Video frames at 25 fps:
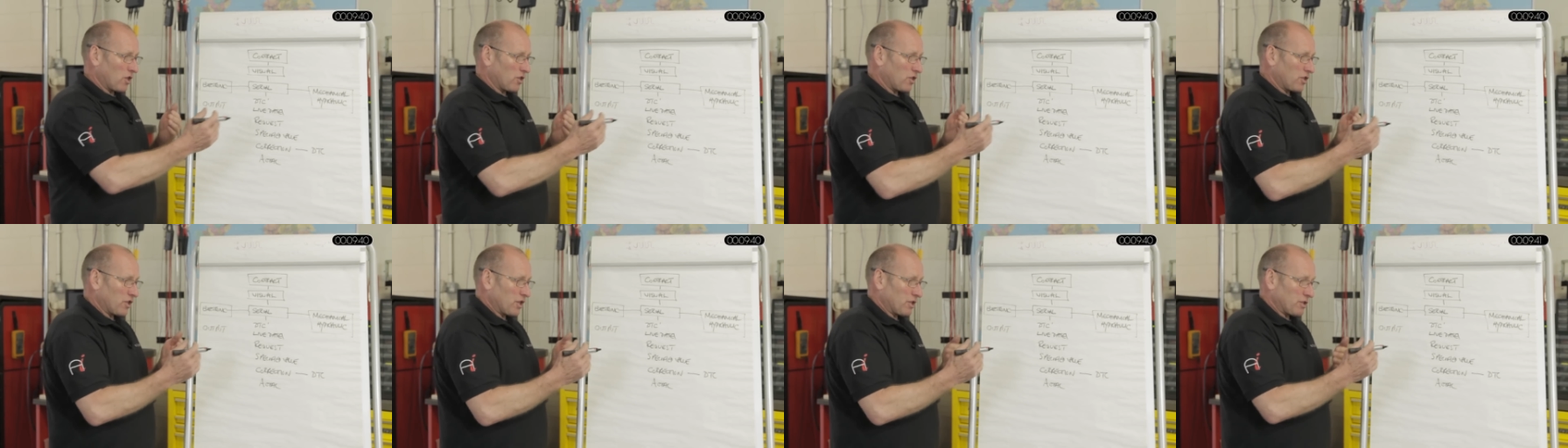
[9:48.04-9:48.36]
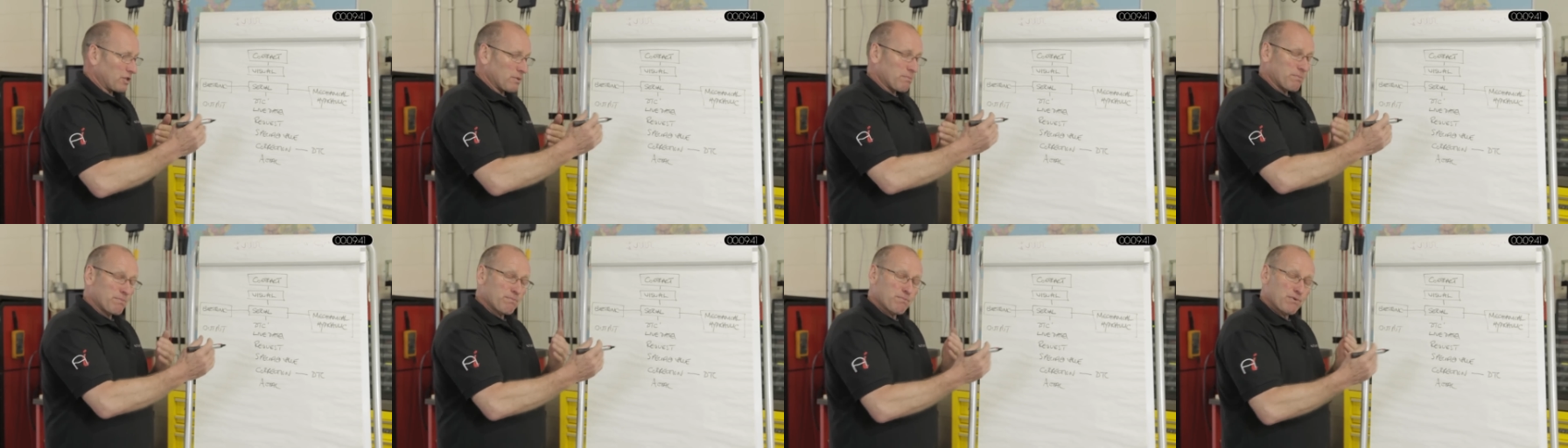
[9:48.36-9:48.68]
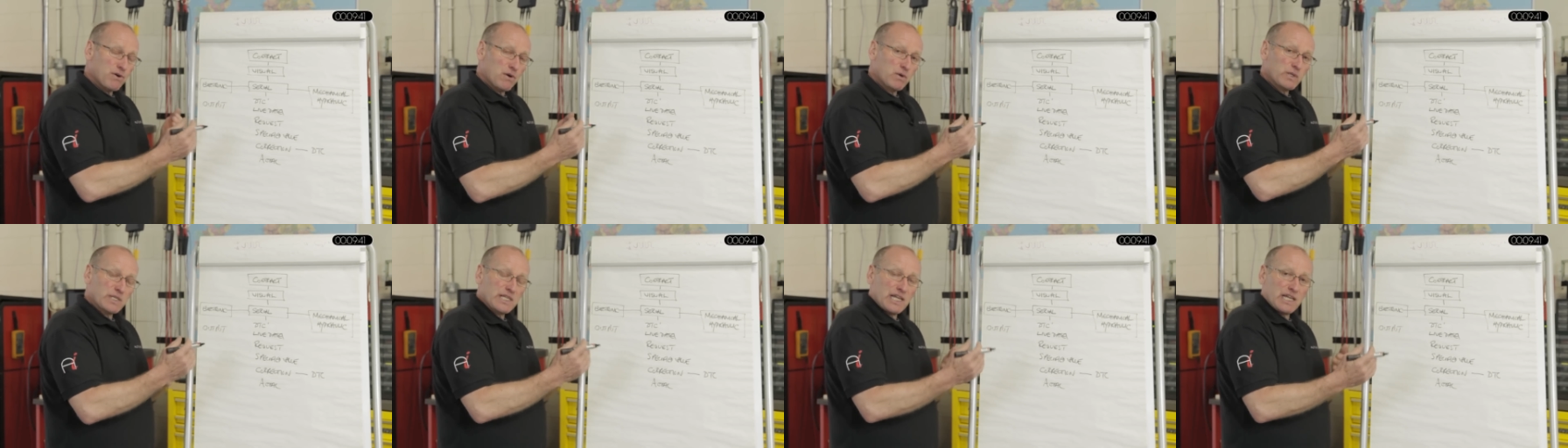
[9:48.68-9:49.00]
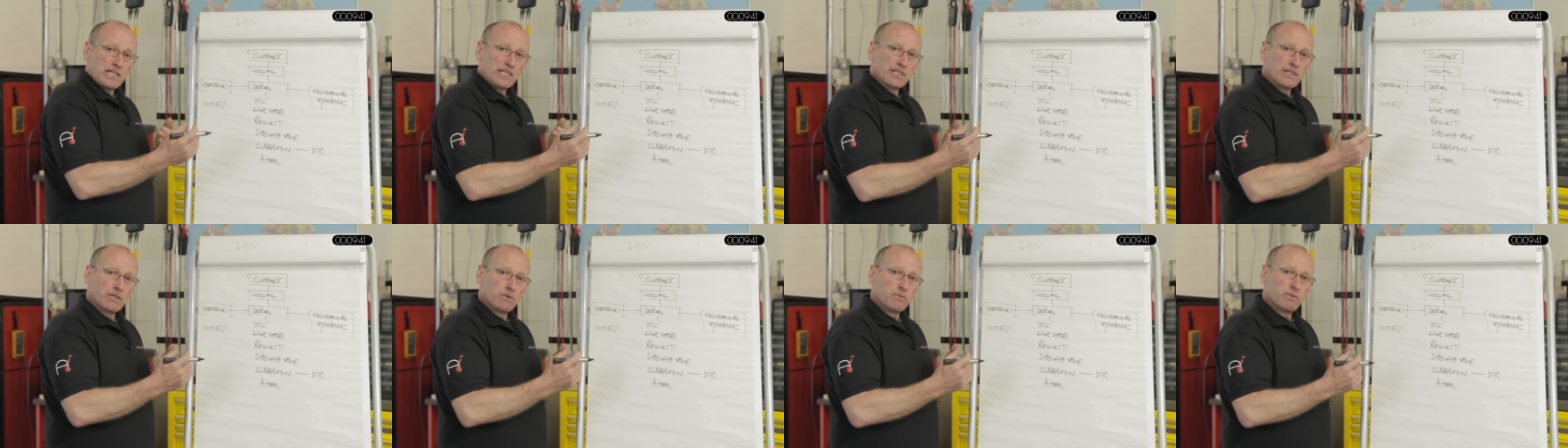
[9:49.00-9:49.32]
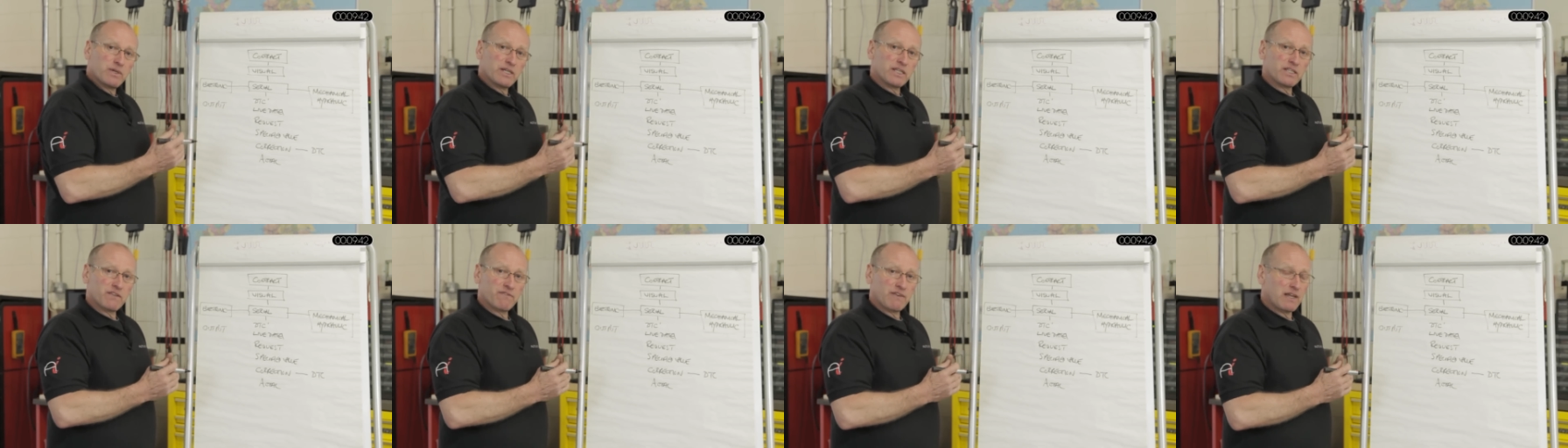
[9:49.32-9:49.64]
the process that
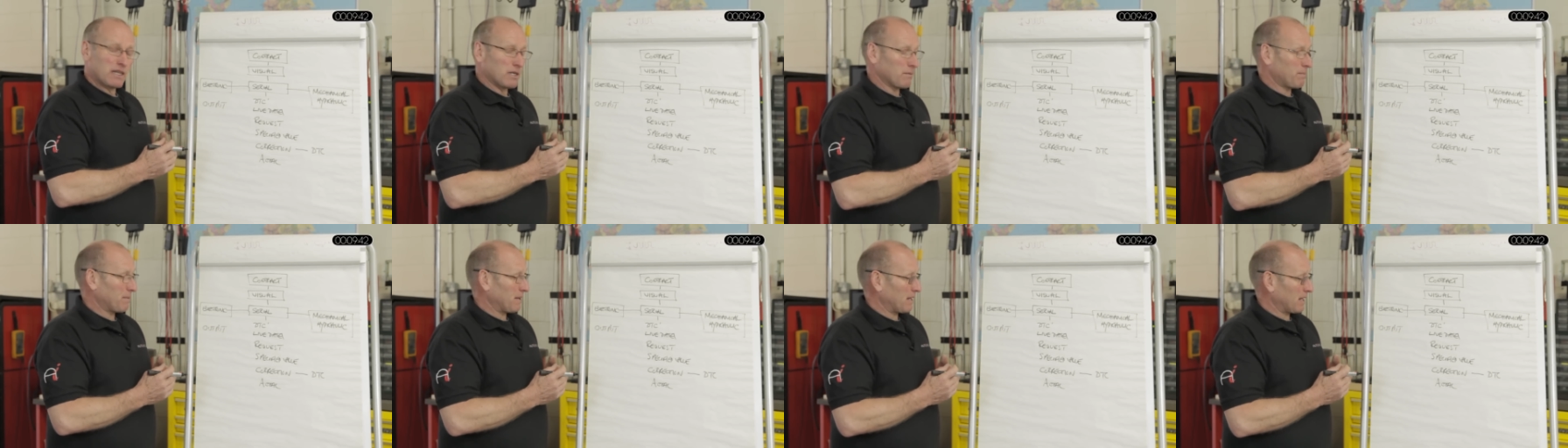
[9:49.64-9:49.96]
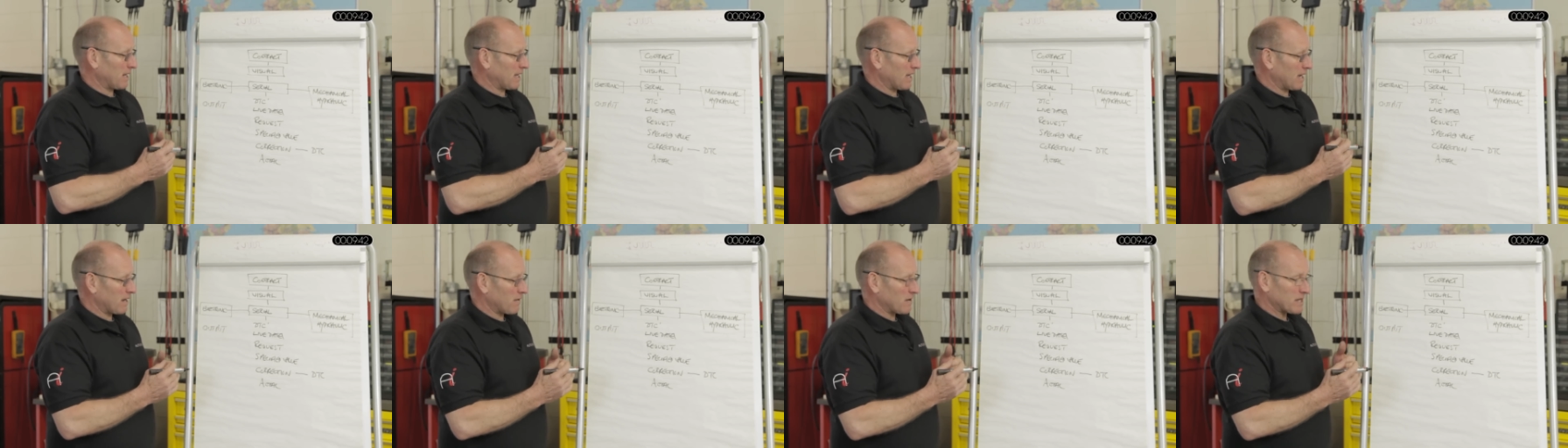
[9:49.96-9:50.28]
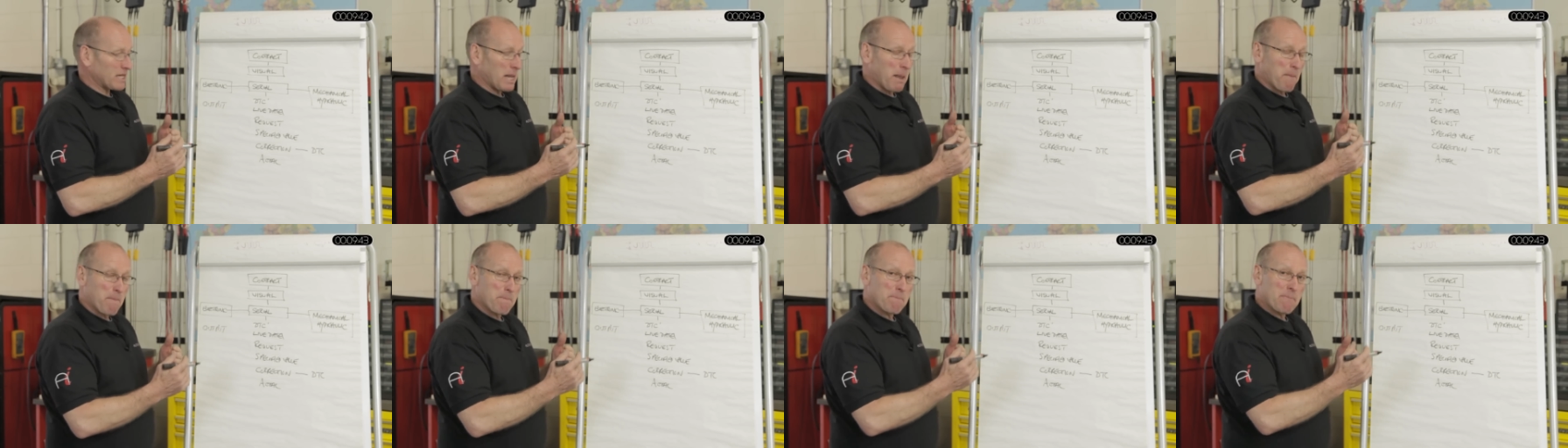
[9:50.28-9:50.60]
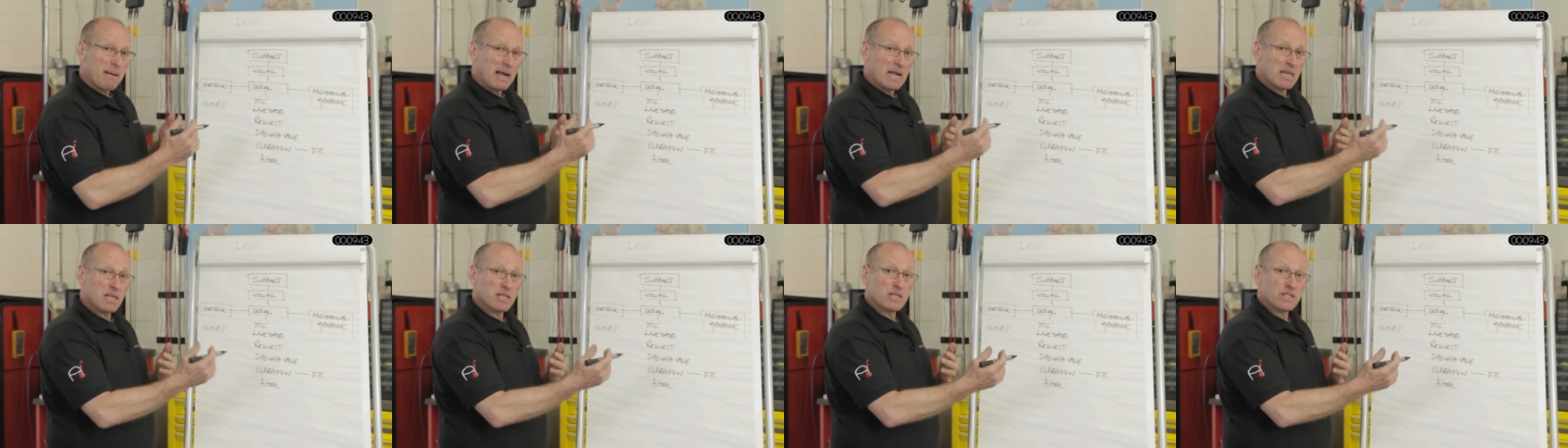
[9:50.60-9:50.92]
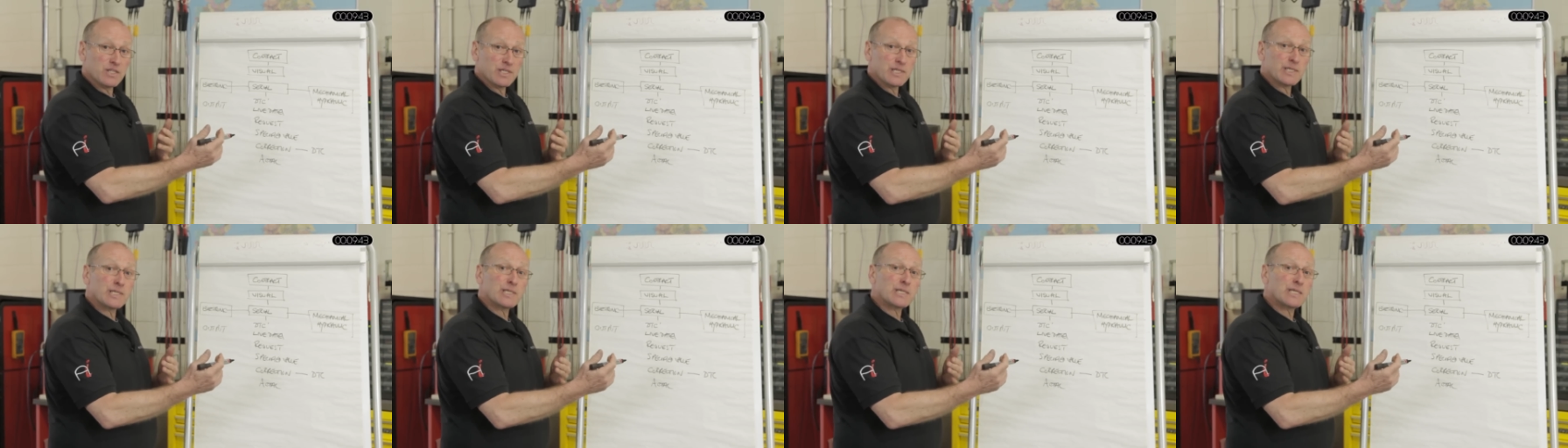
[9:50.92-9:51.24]
we're developing here is a
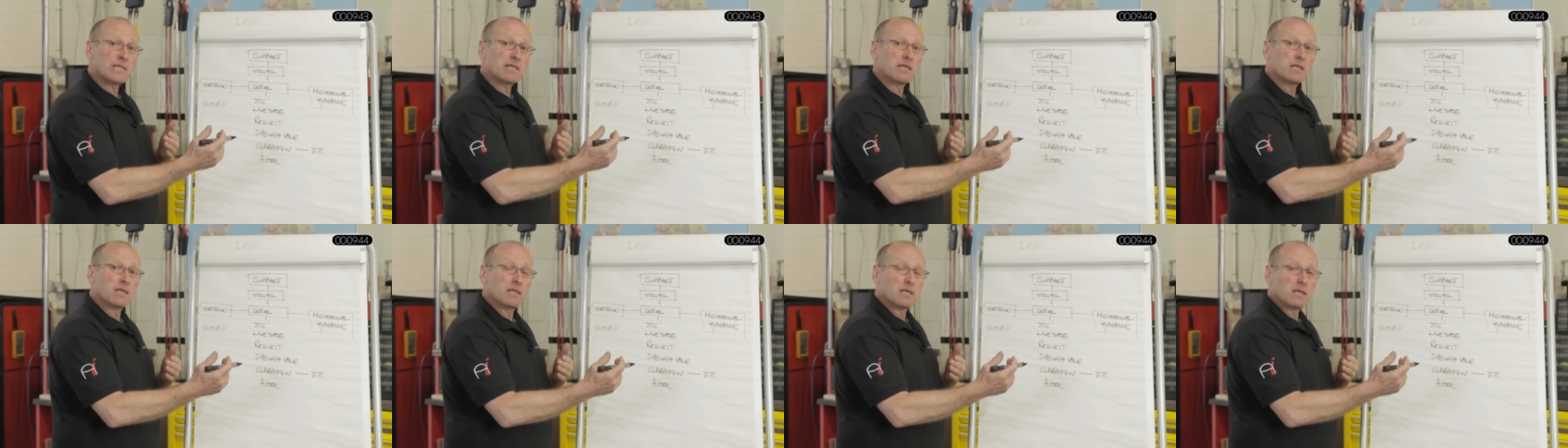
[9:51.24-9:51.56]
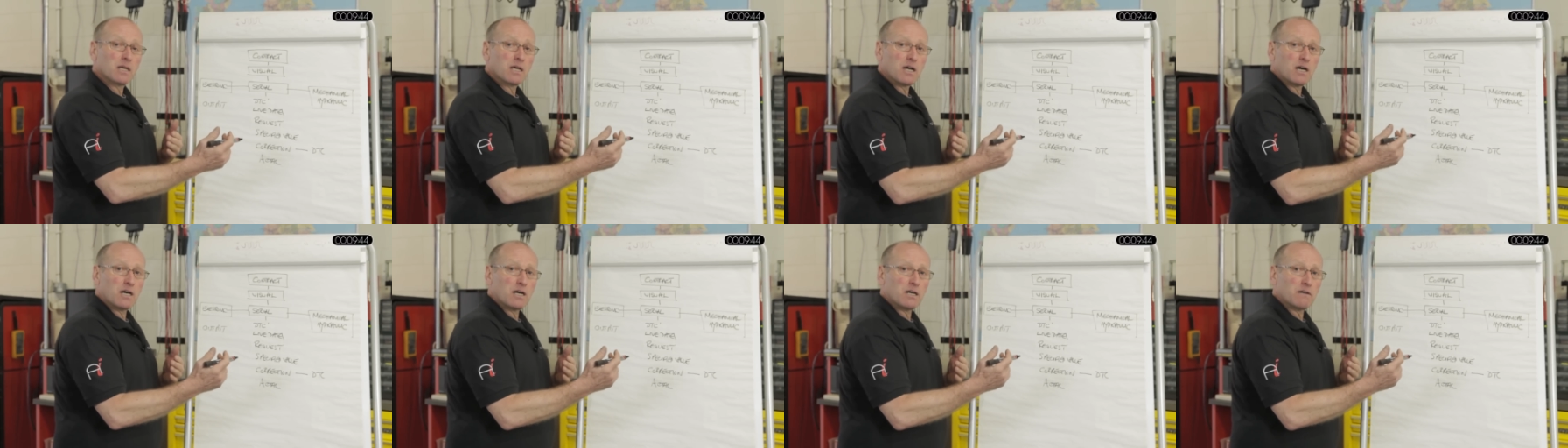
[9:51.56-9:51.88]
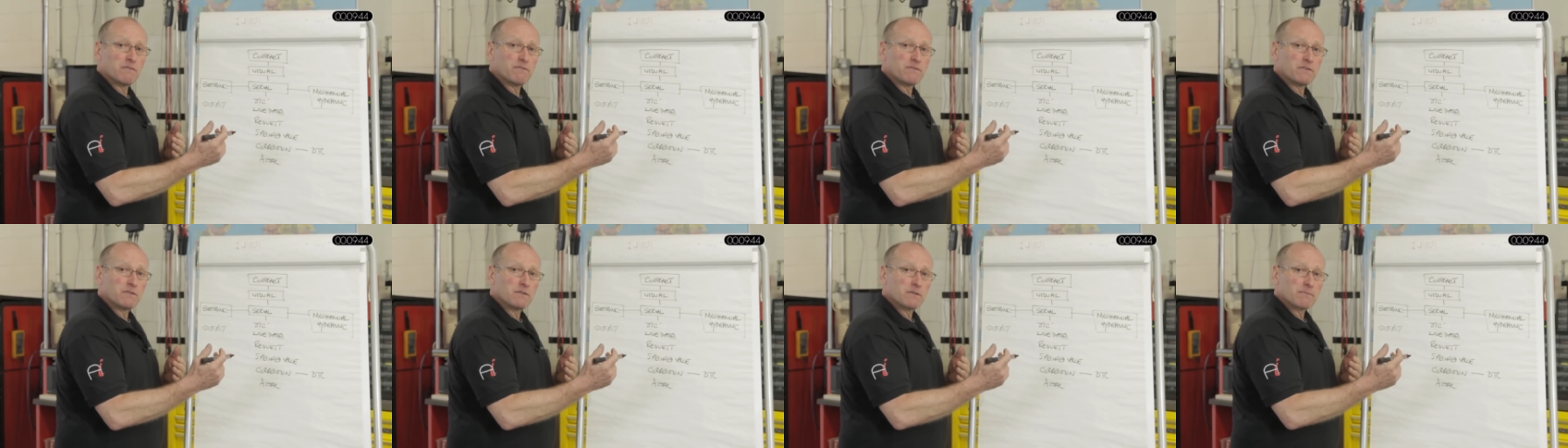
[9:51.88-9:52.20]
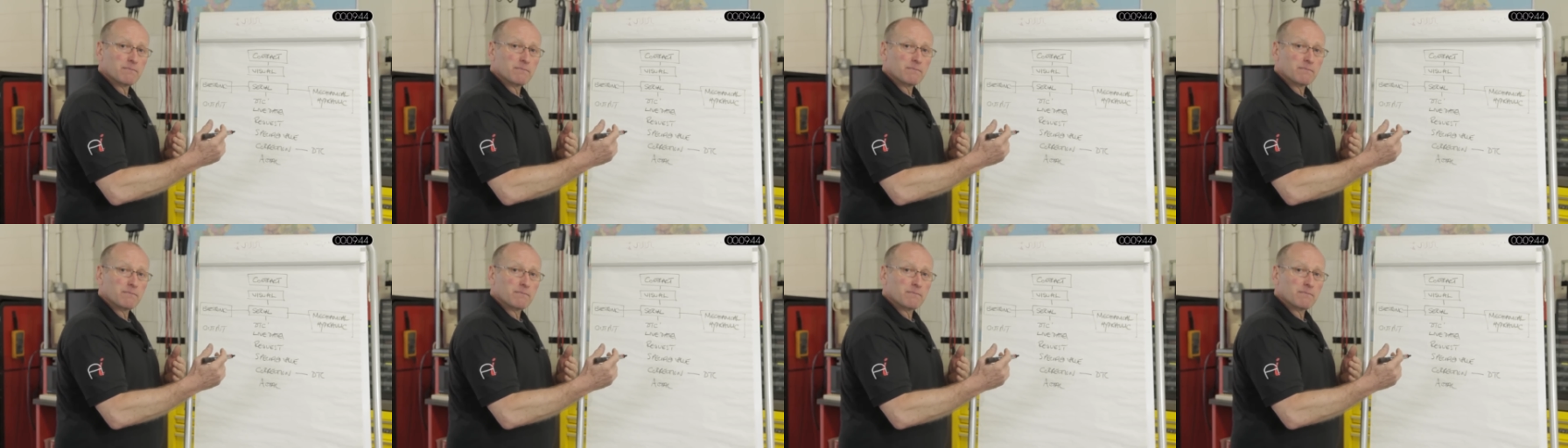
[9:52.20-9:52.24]
balance of